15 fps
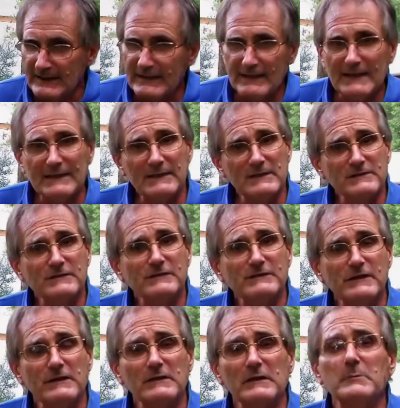I can't
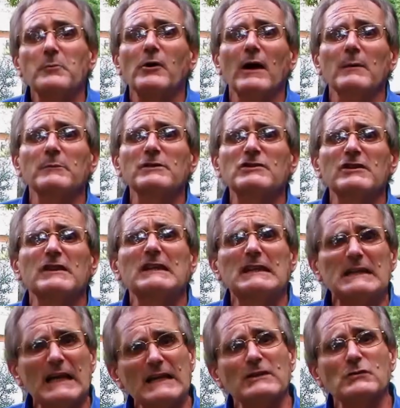necessarily promise you
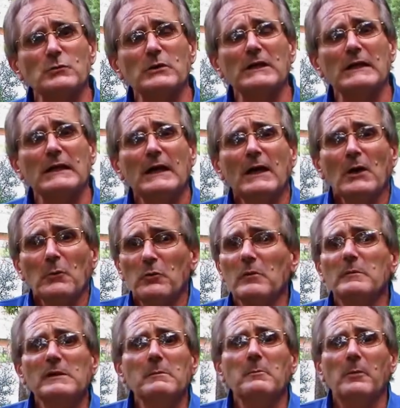that next week
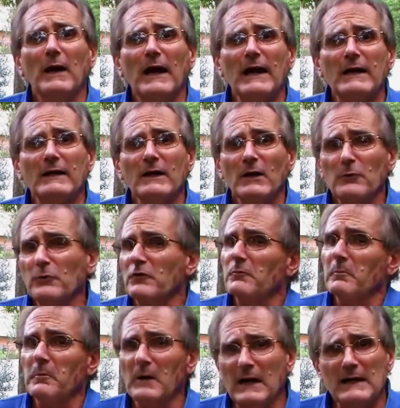we'll be back
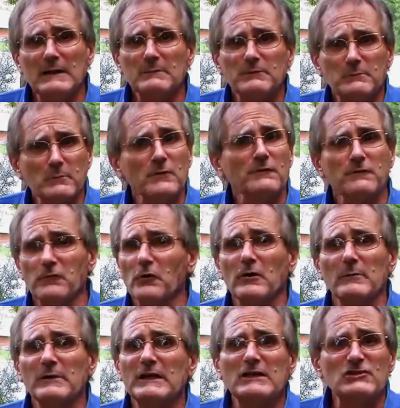with Bob's
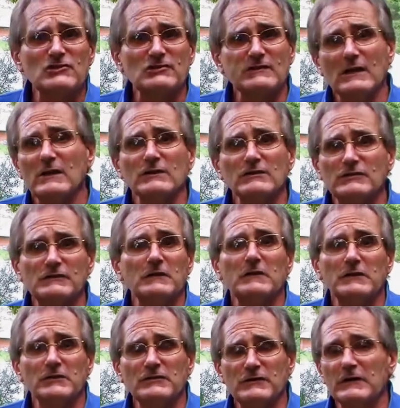performing slug
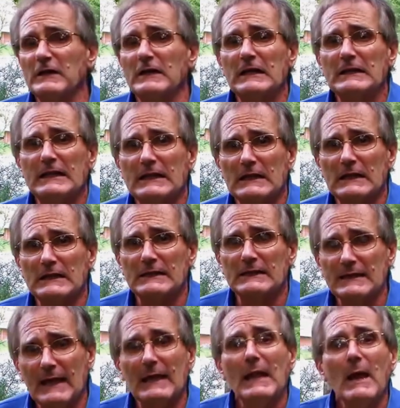circus or anything
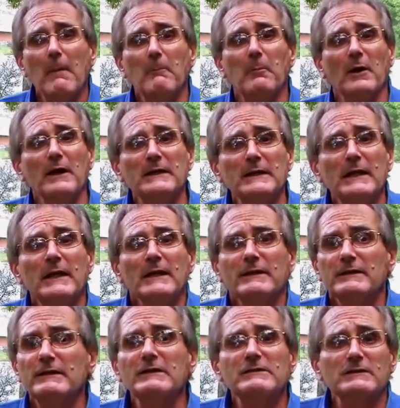like that, but
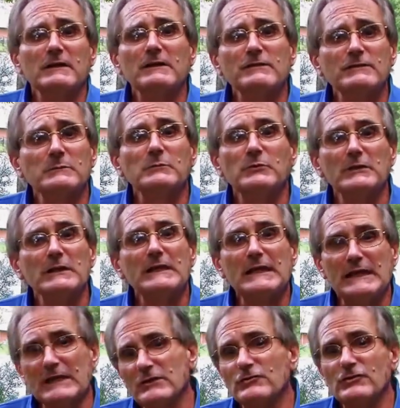these are some
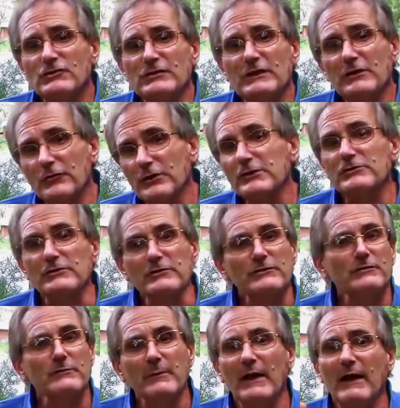really interesting
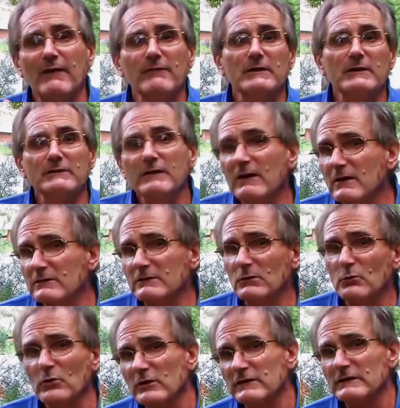creatures, from having a tongue
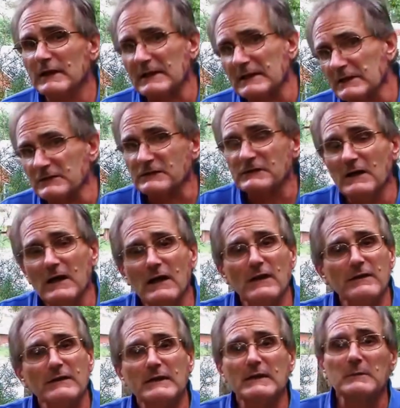that works like a
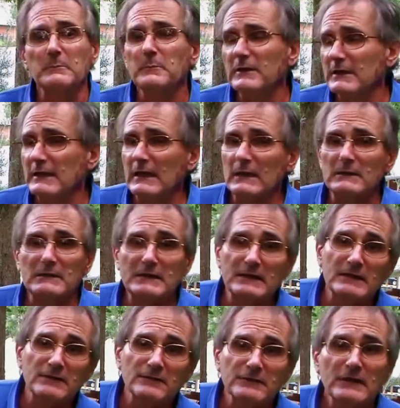saw that can pick out
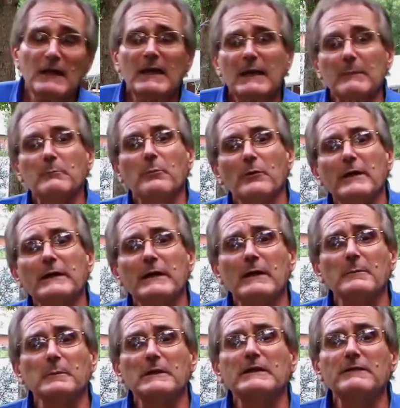leaves and break
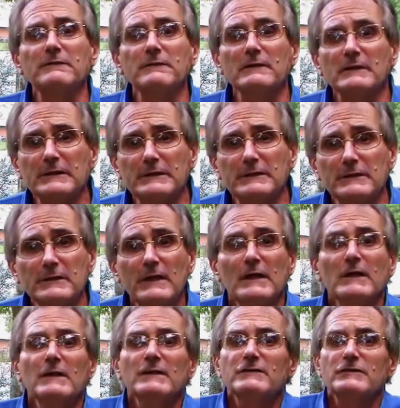up leaf litter
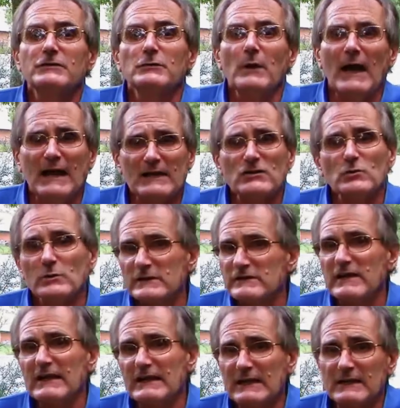to actually
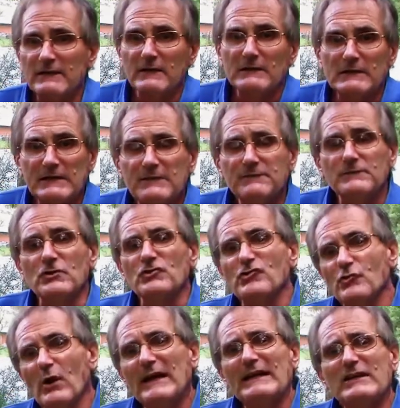taking the leaf
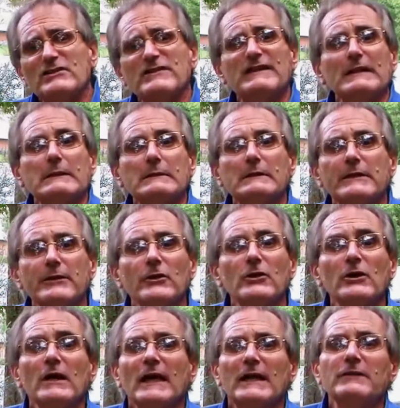detritus, the
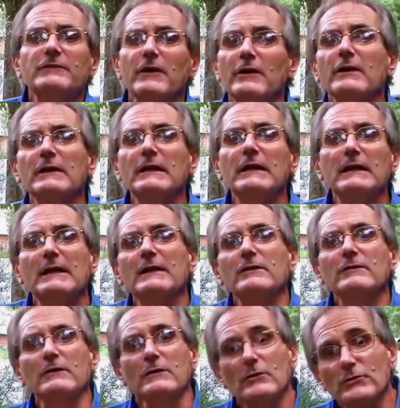litter, and turning it
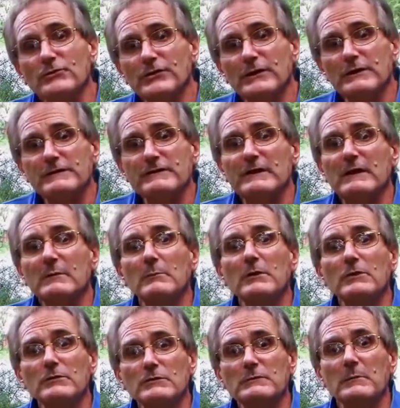into nutrients that can
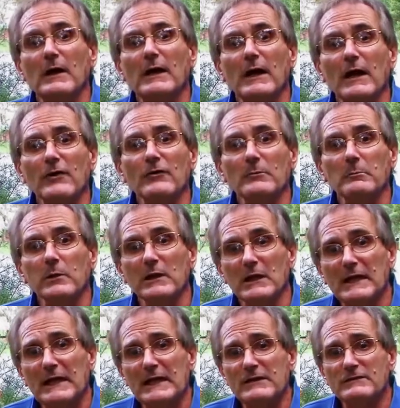be used by other
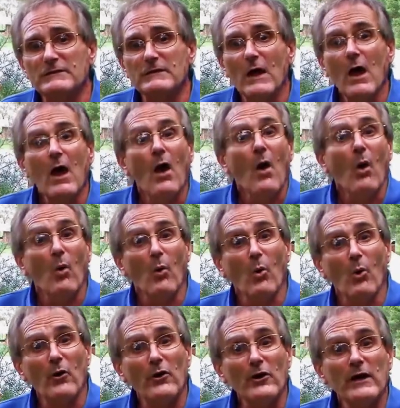plants,
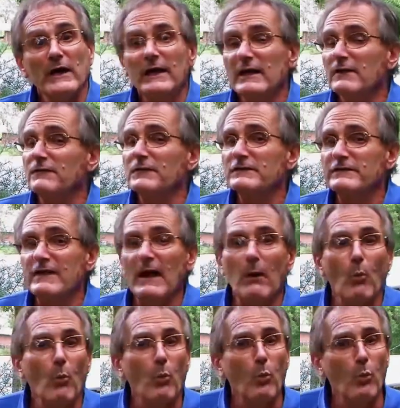or if it's
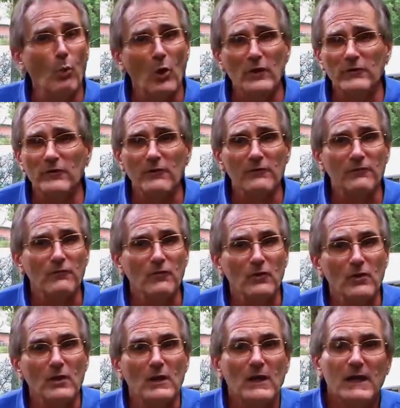that
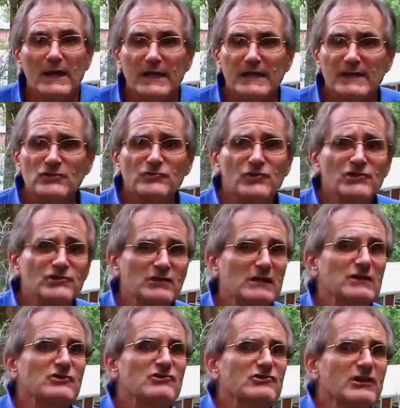wonderful,
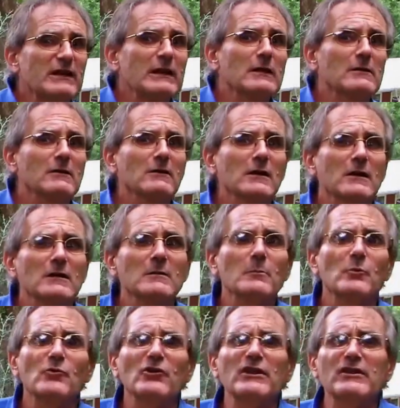interesting single
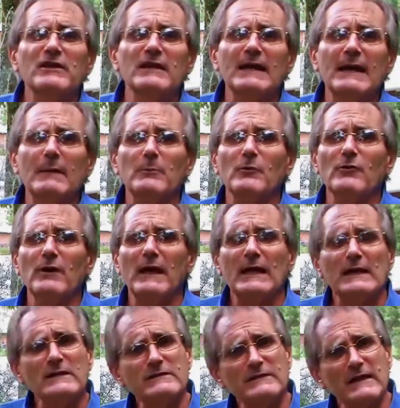lung breathing
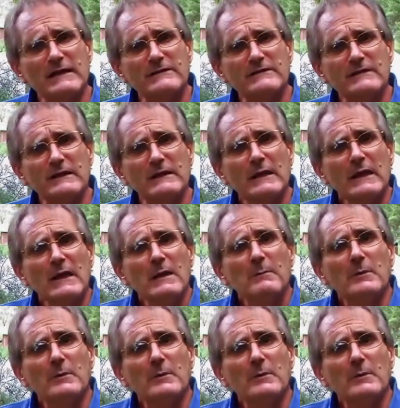apparatus, that's it.